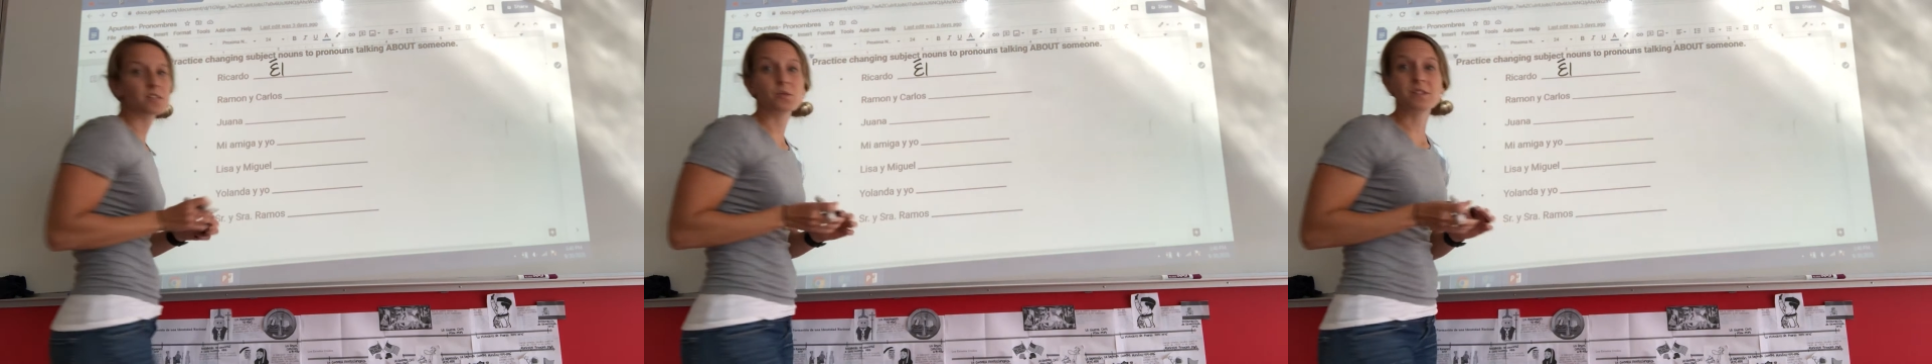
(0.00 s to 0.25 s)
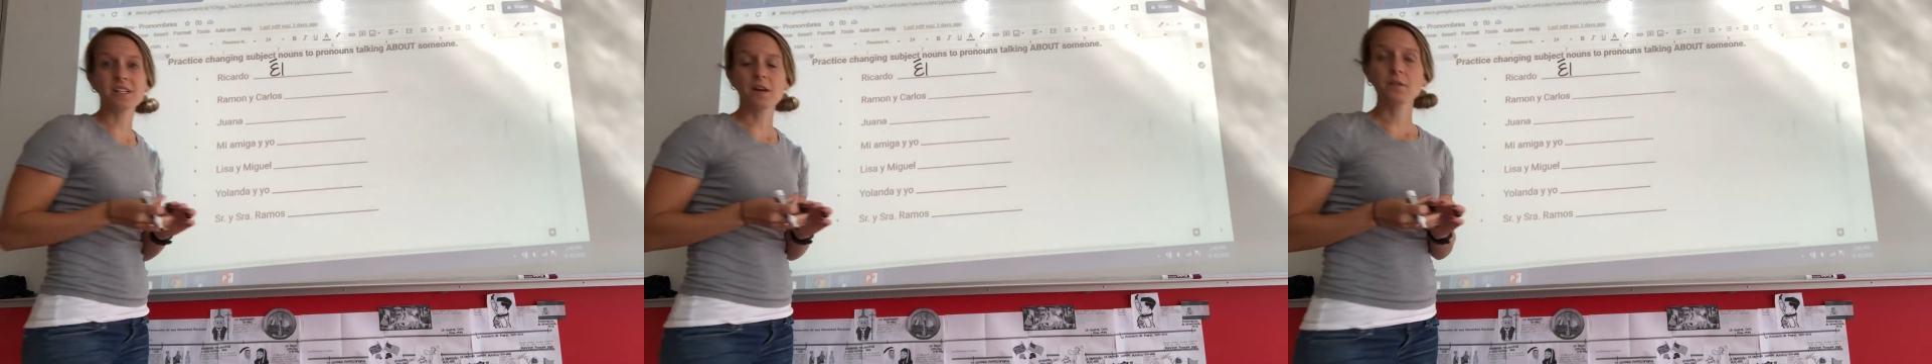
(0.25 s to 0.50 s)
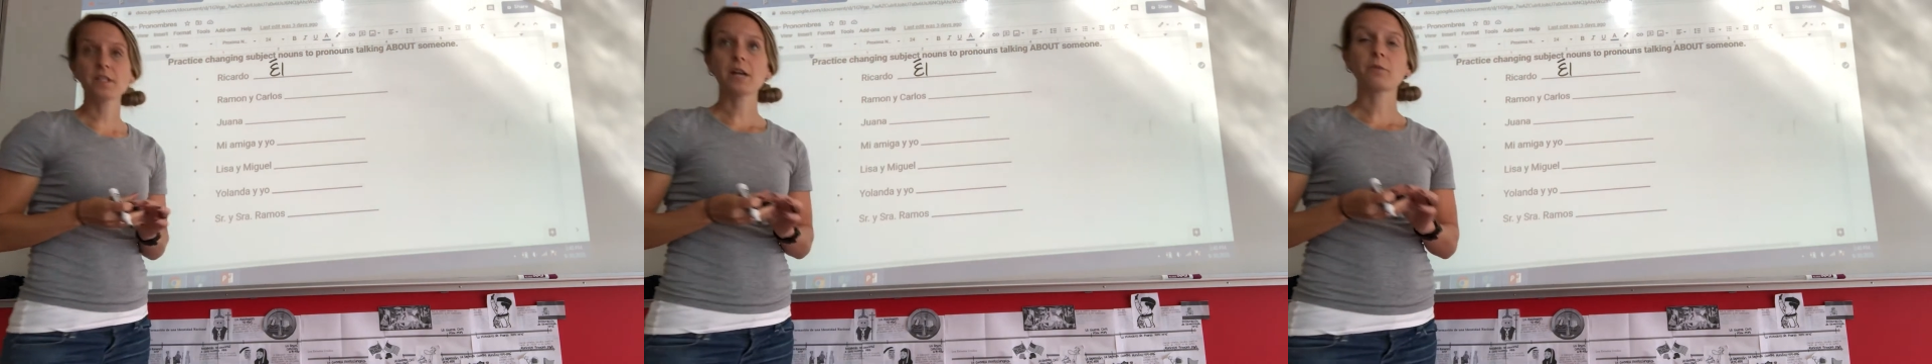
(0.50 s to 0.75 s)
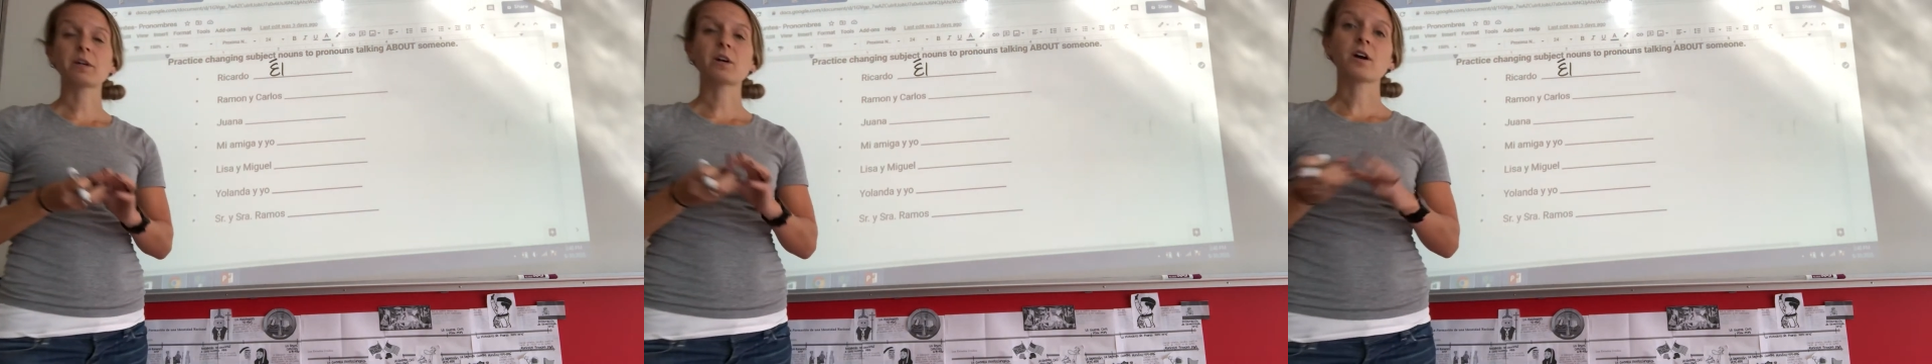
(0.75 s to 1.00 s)
instead of
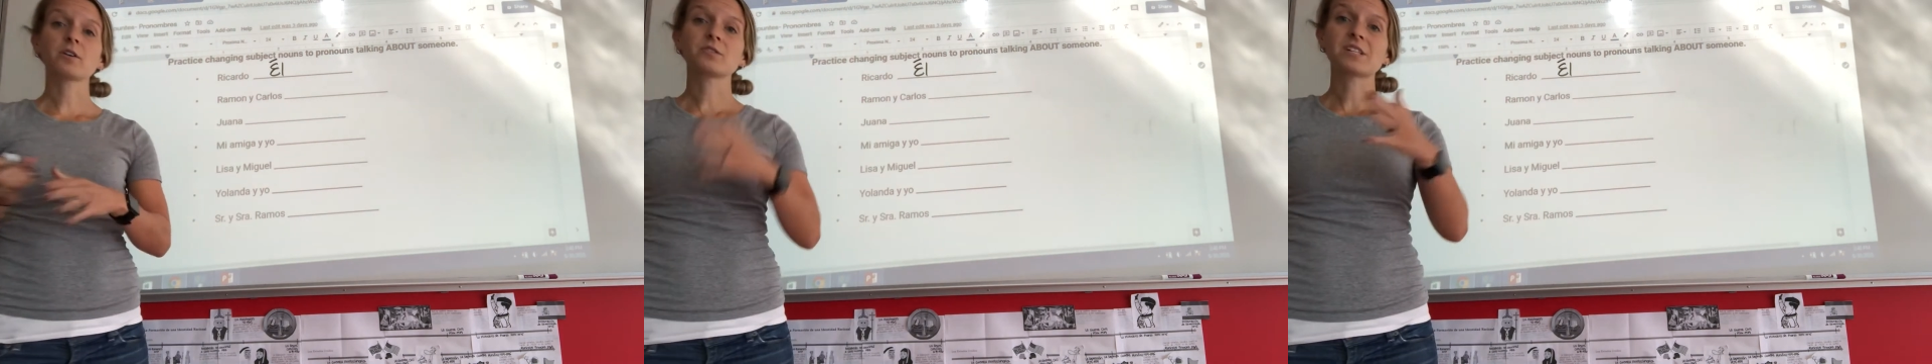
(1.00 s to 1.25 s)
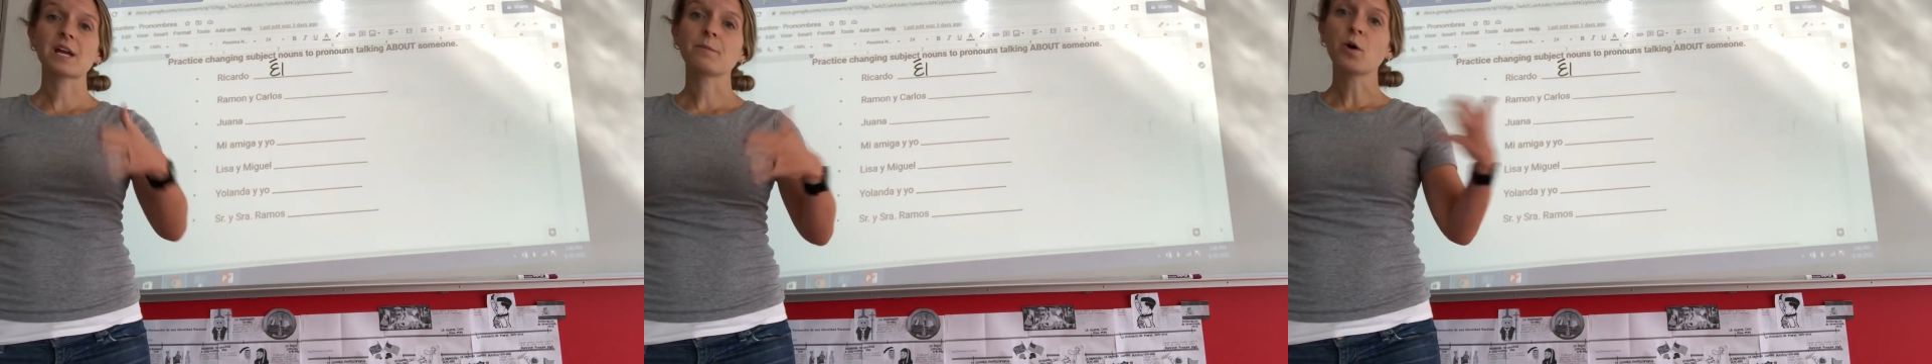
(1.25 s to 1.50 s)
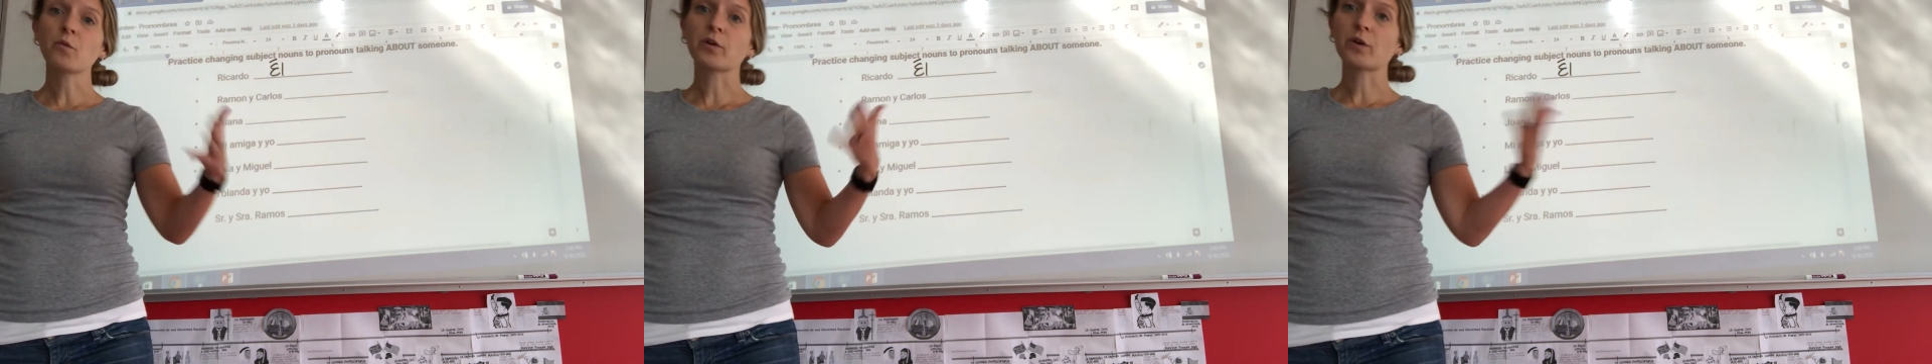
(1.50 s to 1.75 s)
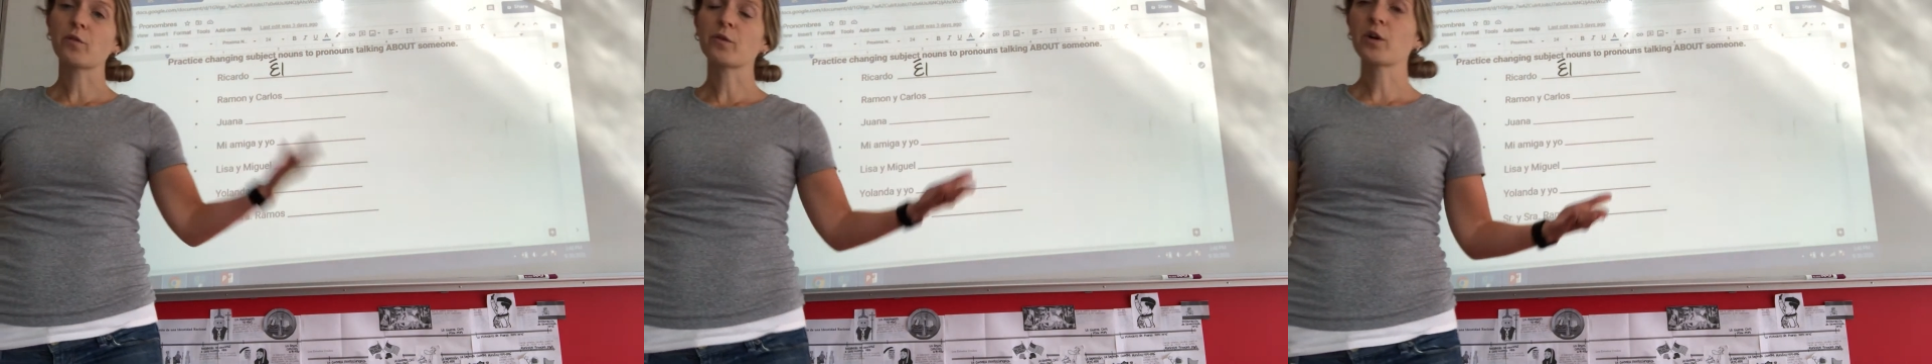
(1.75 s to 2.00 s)
saying Ricardo's name over
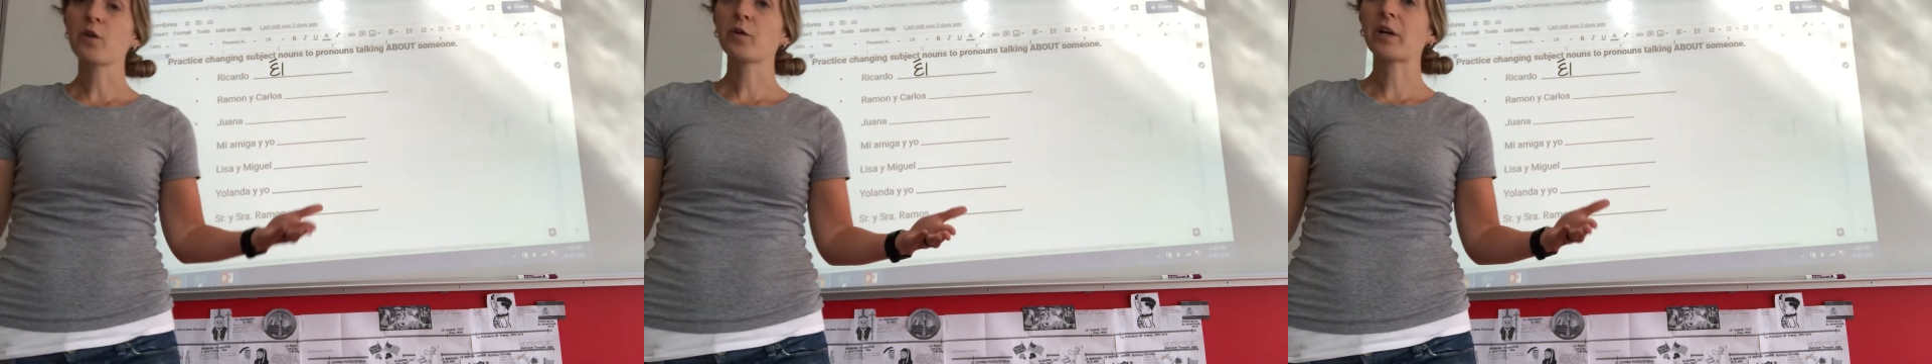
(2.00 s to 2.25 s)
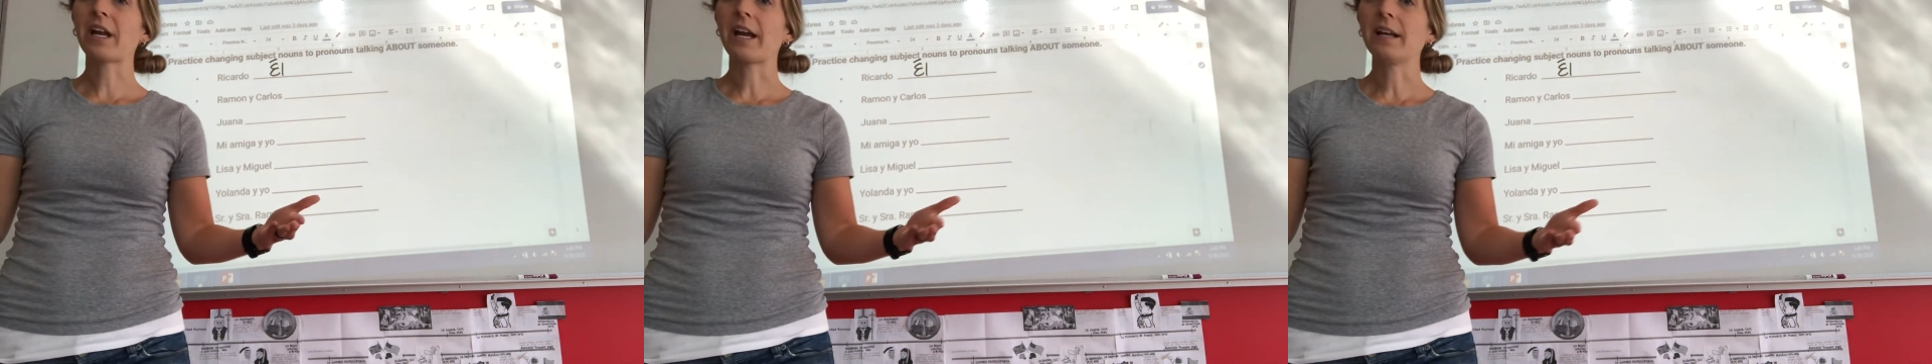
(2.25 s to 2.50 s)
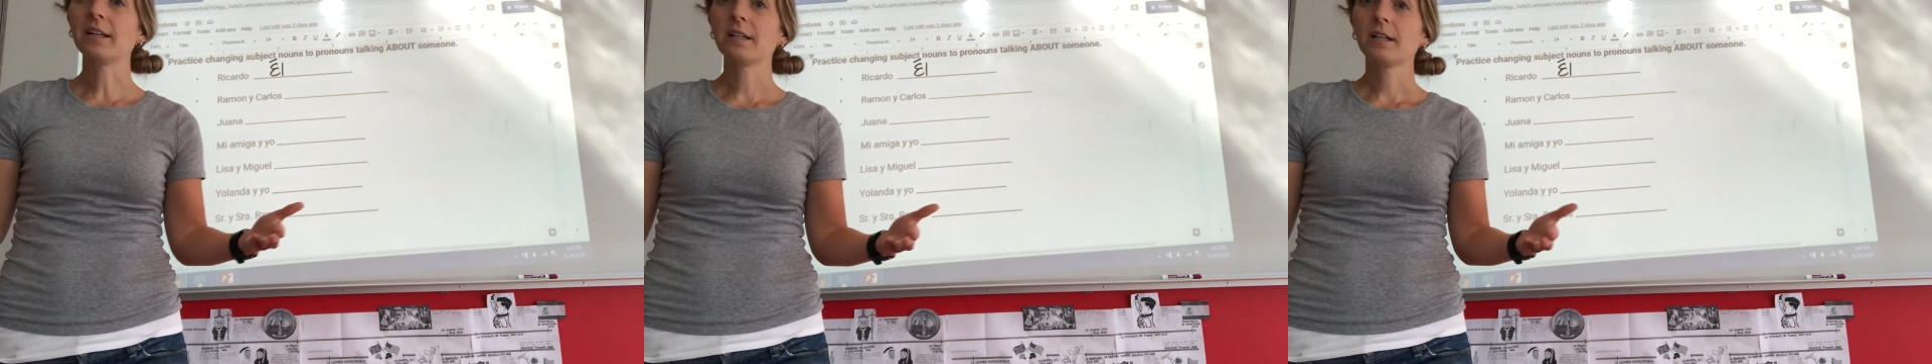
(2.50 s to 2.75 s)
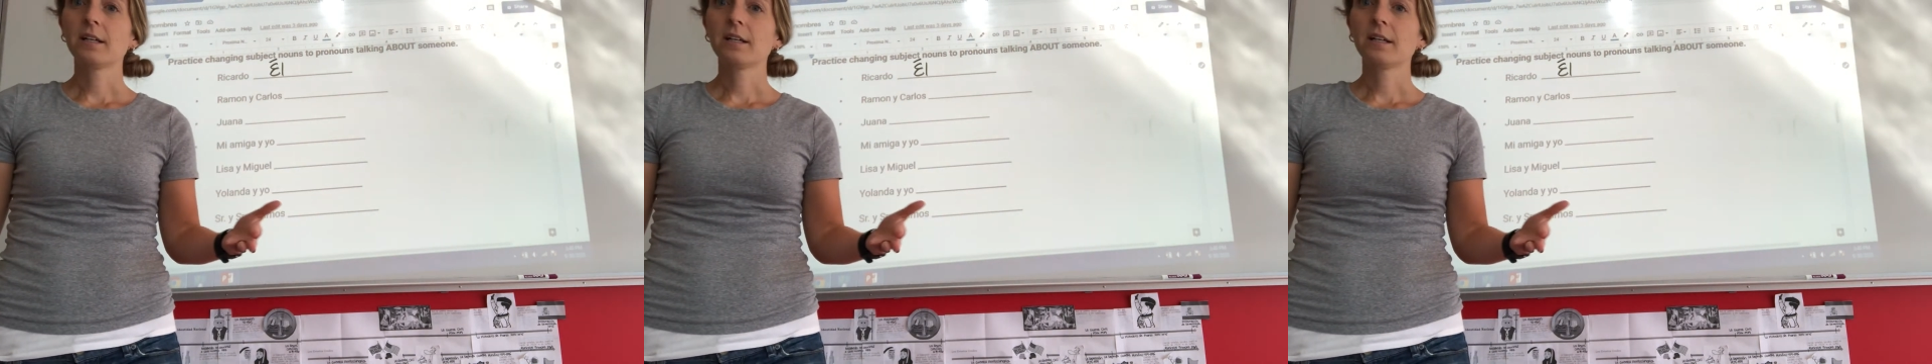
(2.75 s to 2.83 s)
and over and over again,